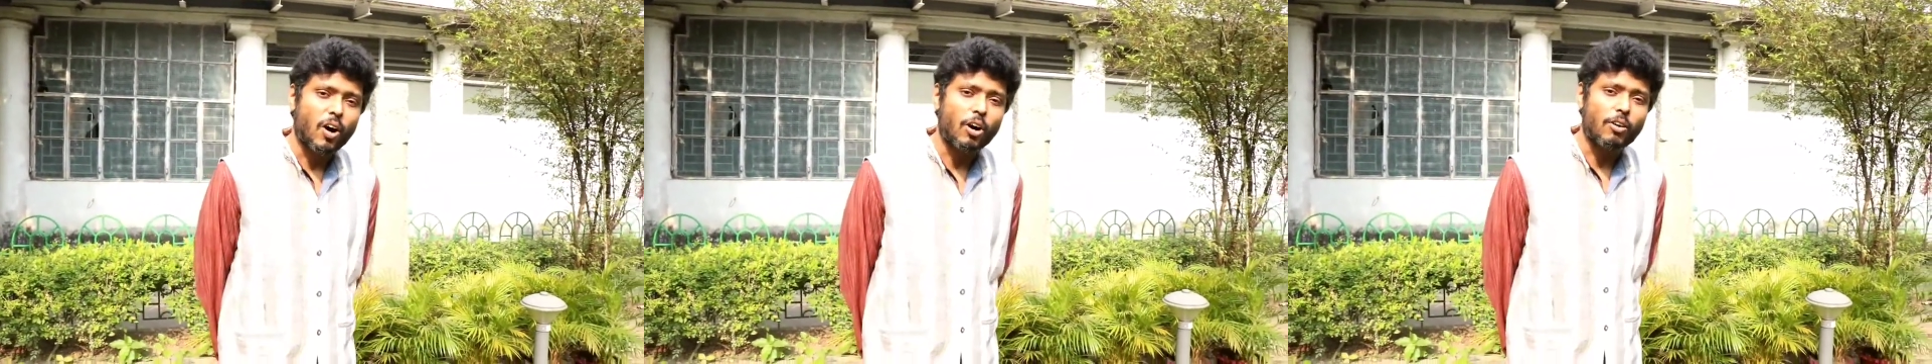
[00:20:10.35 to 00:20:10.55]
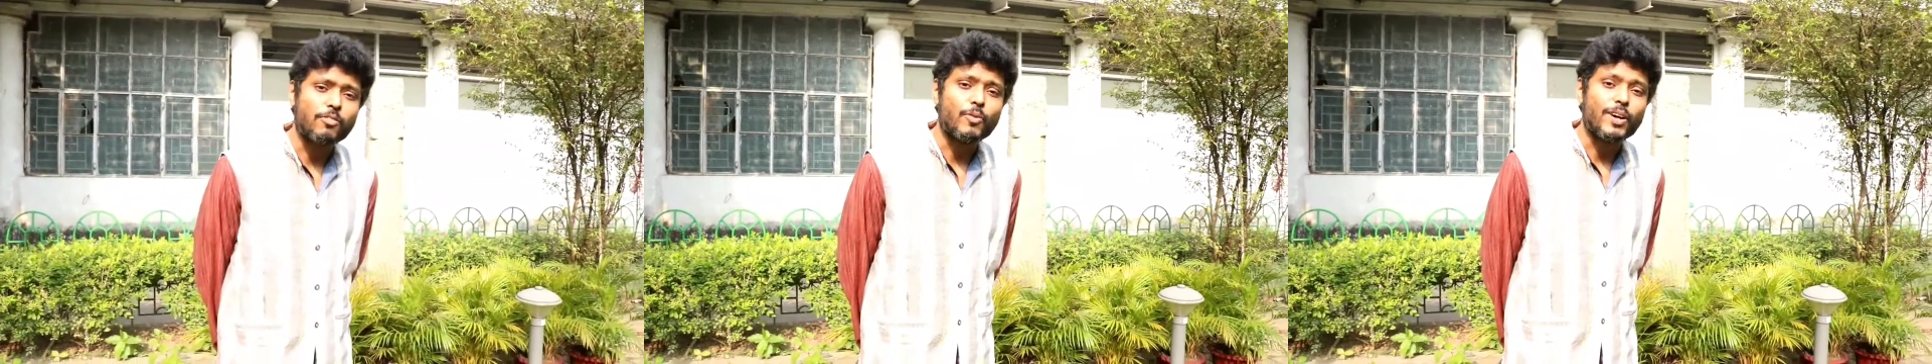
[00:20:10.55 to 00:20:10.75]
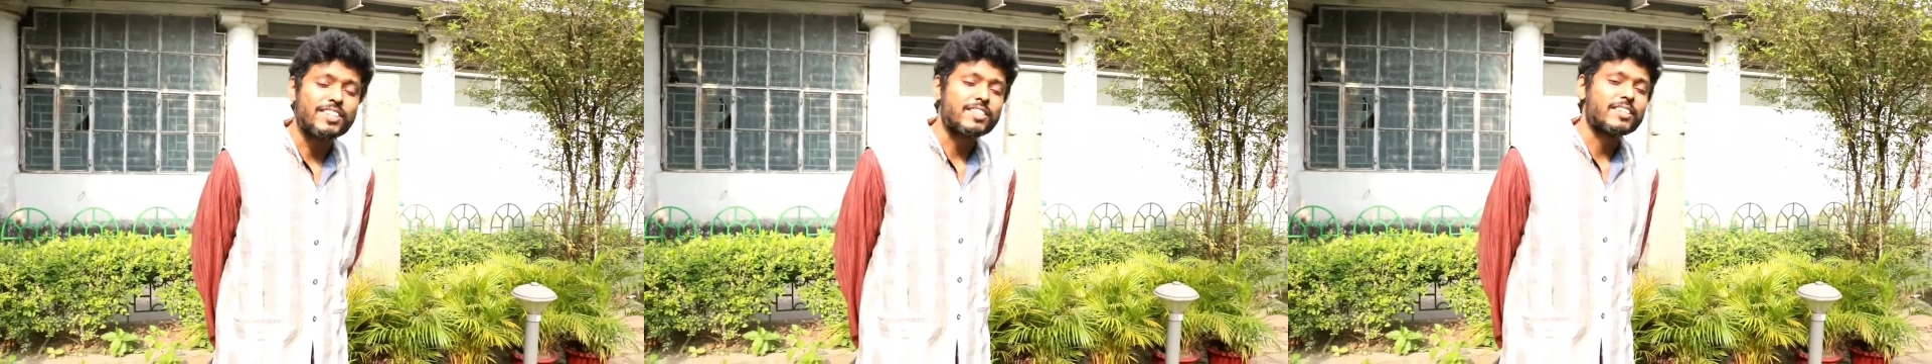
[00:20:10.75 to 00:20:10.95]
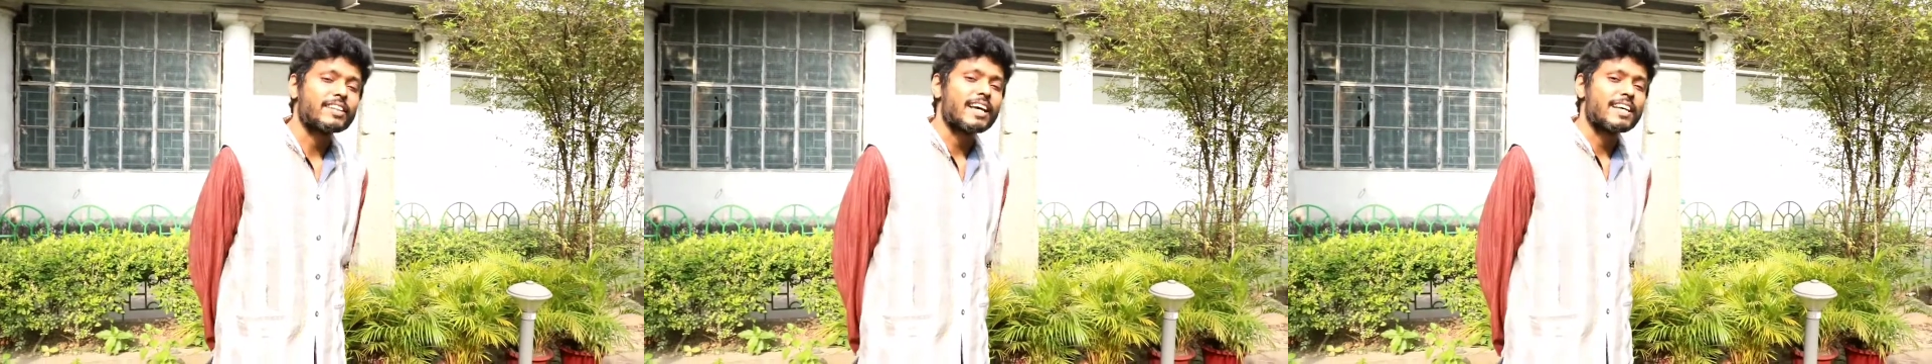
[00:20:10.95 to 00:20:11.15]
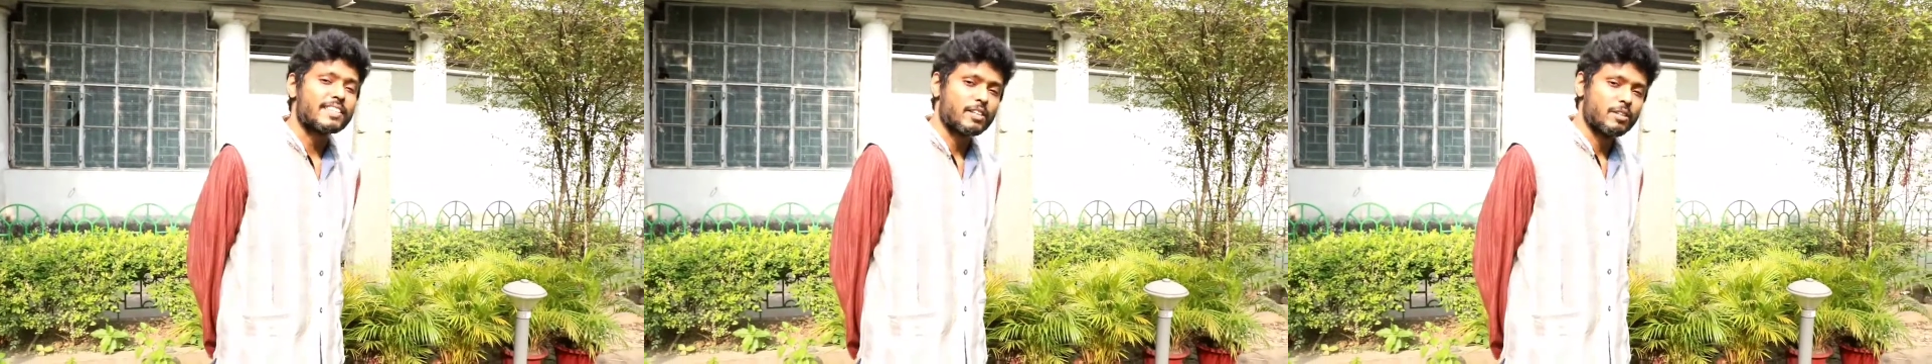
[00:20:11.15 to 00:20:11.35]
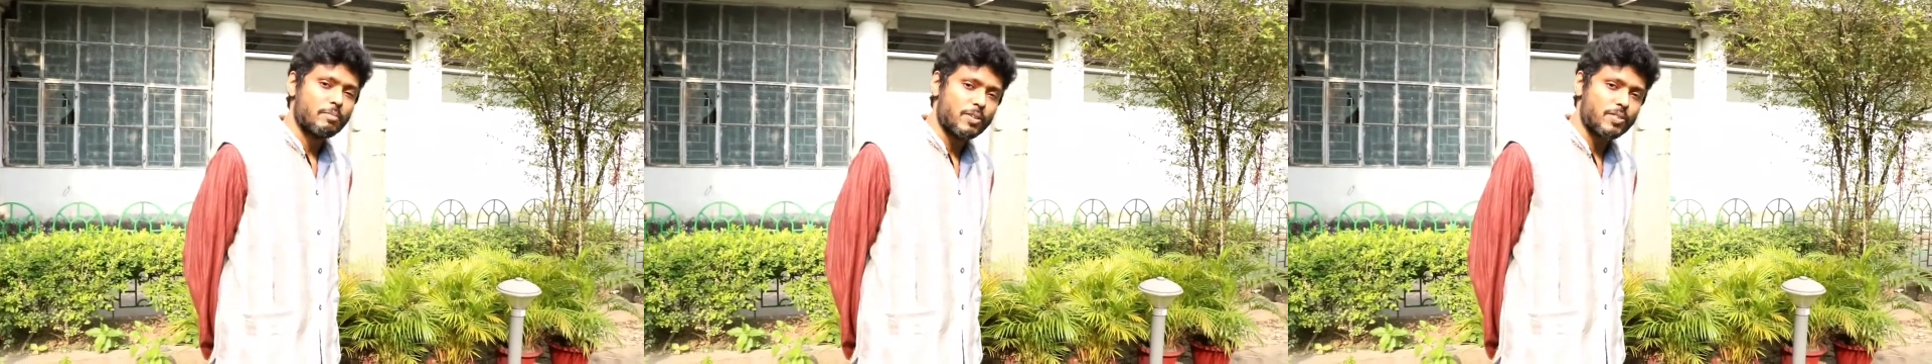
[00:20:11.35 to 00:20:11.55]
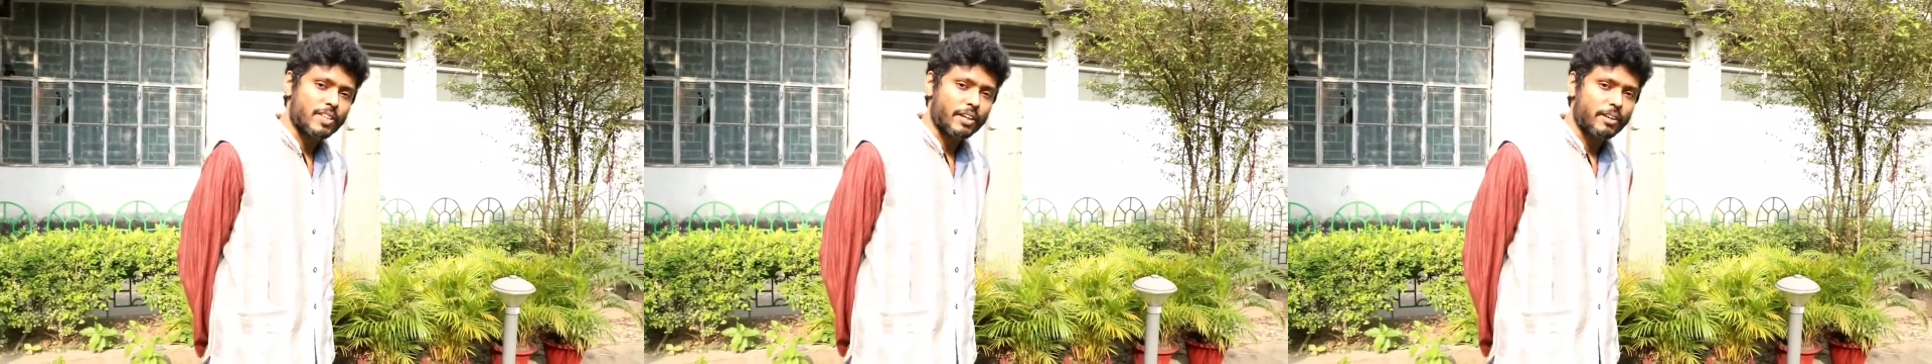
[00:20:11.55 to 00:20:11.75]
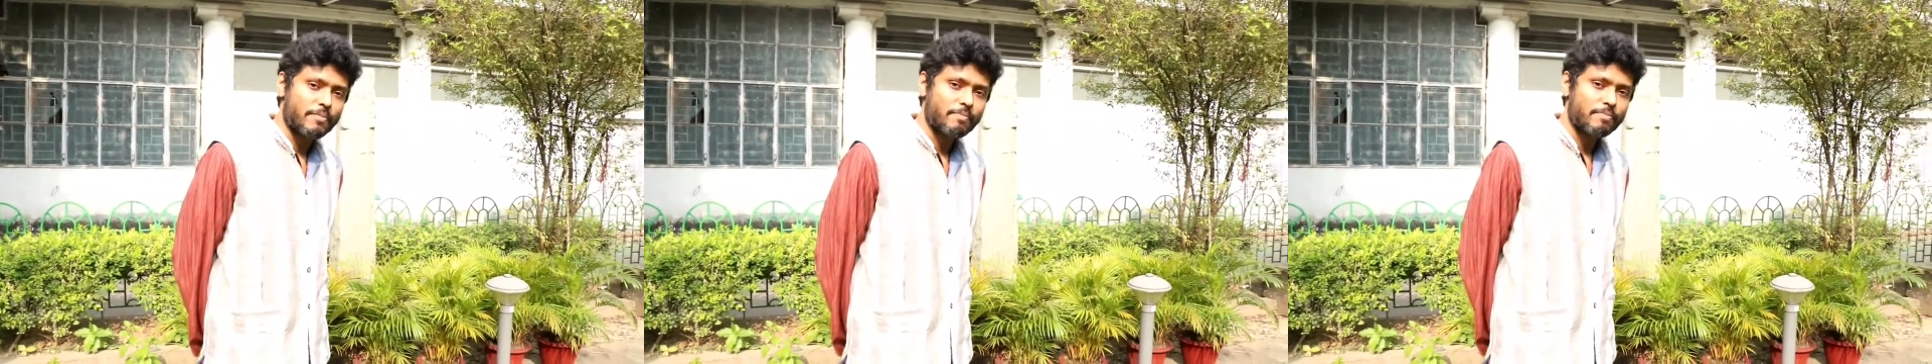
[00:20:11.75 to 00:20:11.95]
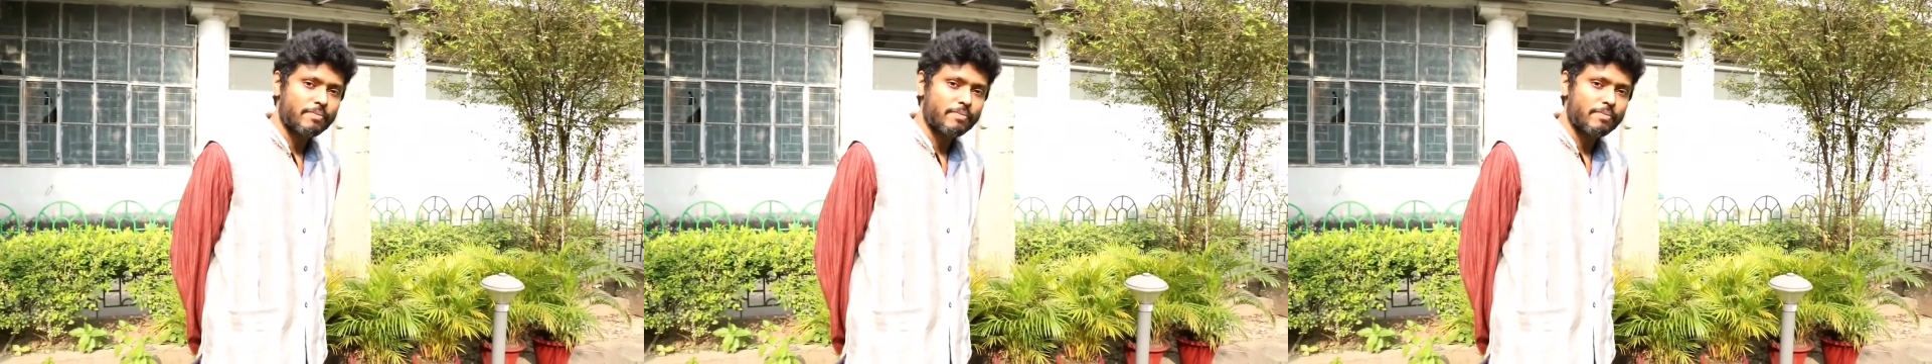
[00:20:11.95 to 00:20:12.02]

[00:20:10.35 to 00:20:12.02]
of Western classical music.